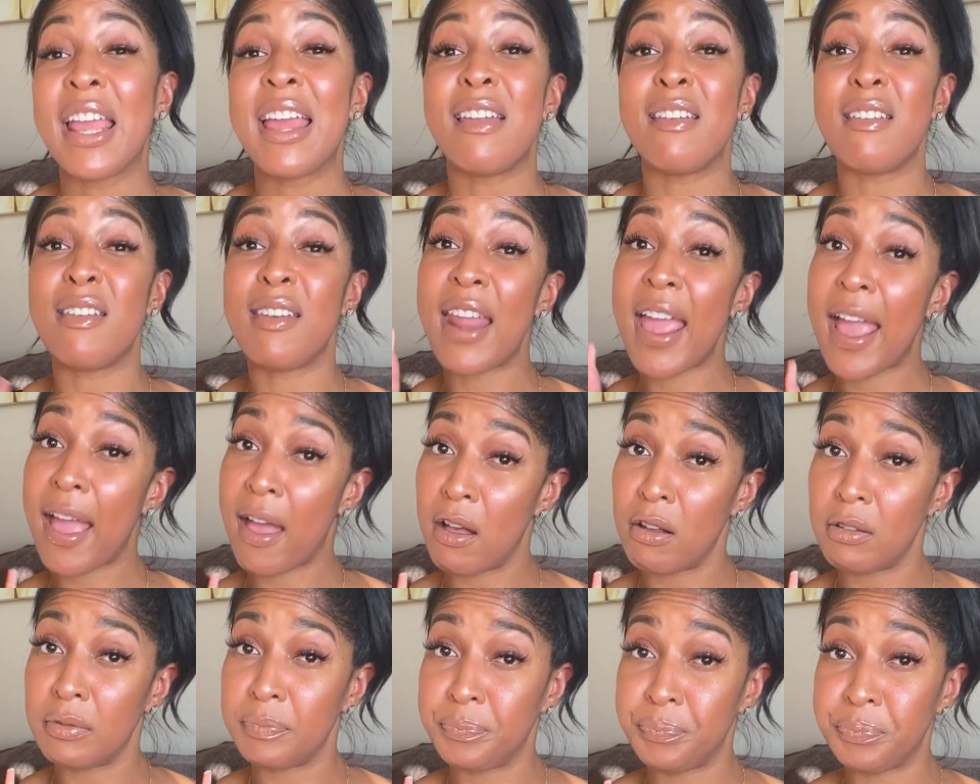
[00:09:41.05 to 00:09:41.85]

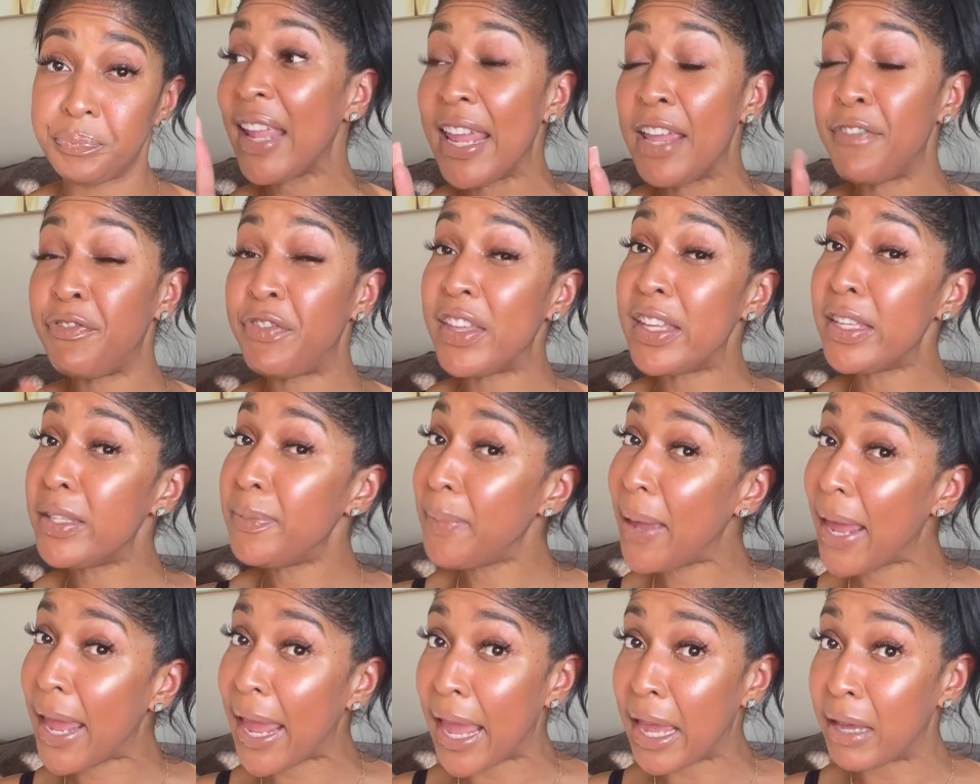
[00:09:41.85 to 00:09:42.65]
Now, if this
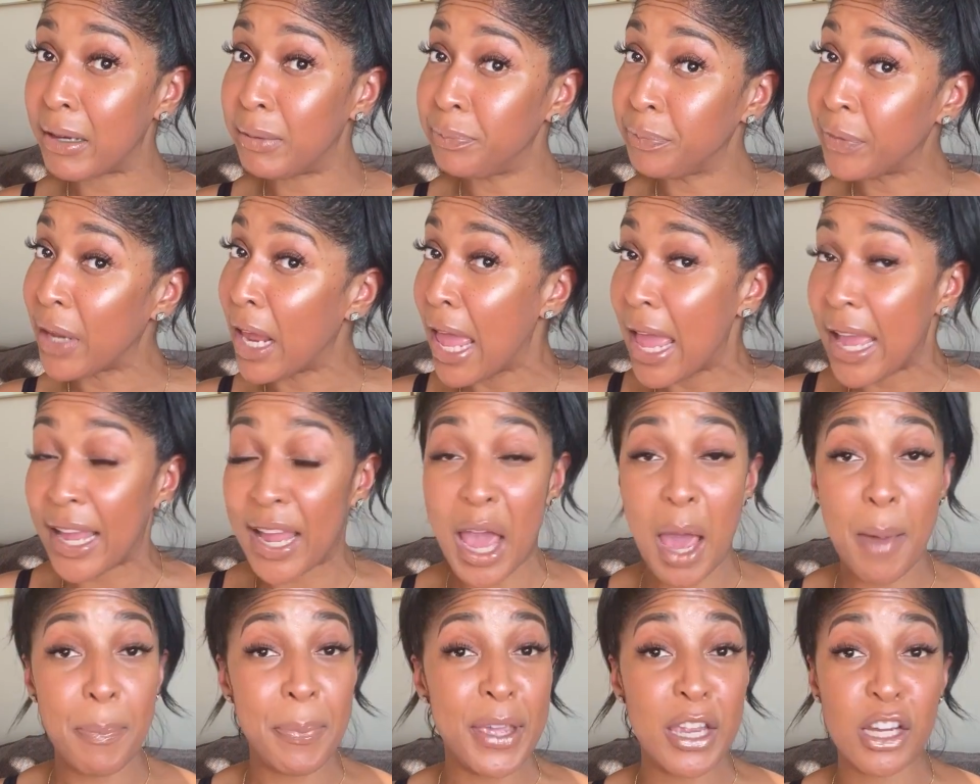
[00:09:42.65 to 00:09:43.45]
man
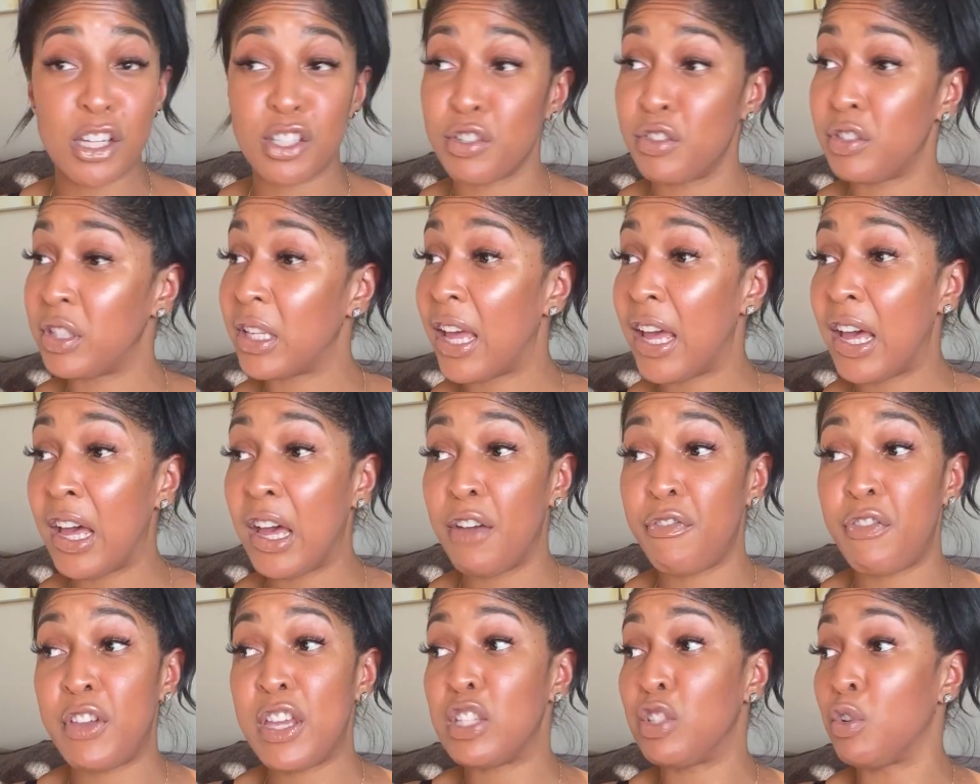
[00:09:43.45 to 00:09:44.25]
got pictures
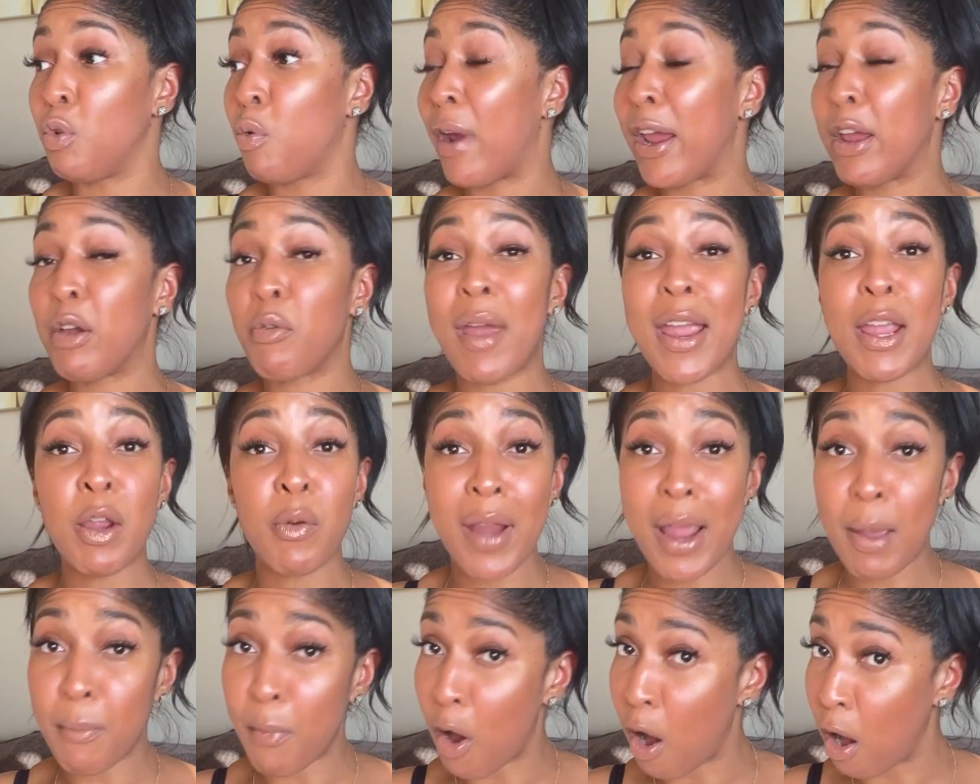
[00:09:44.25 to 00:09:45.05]
of his
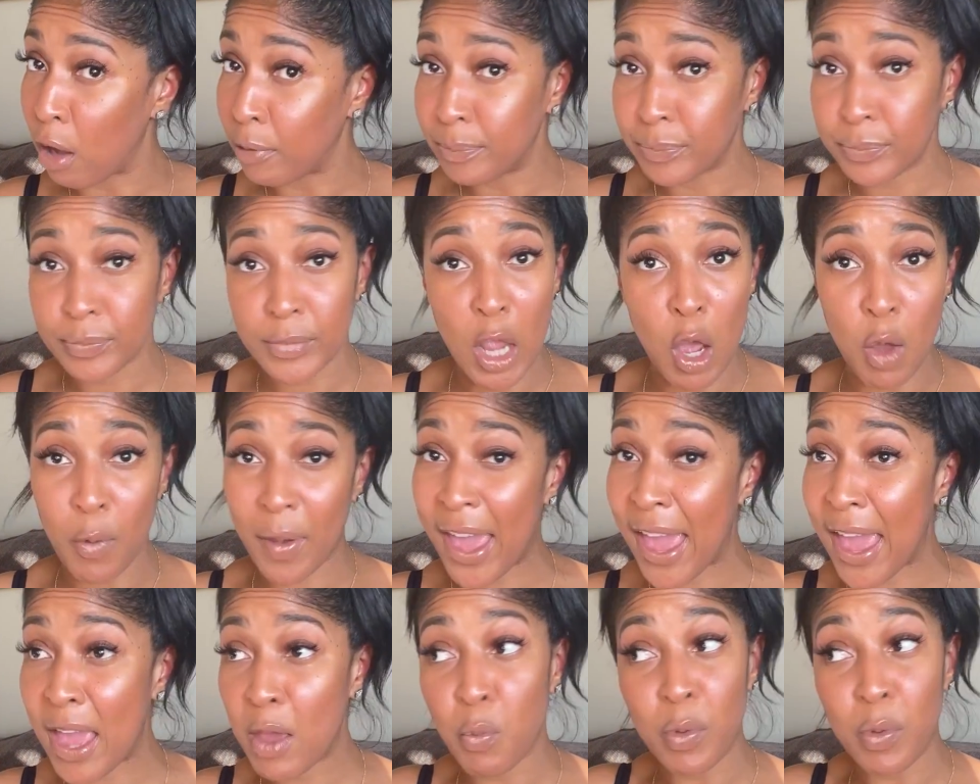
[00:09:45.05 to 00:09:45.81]
great-great-grandma okay?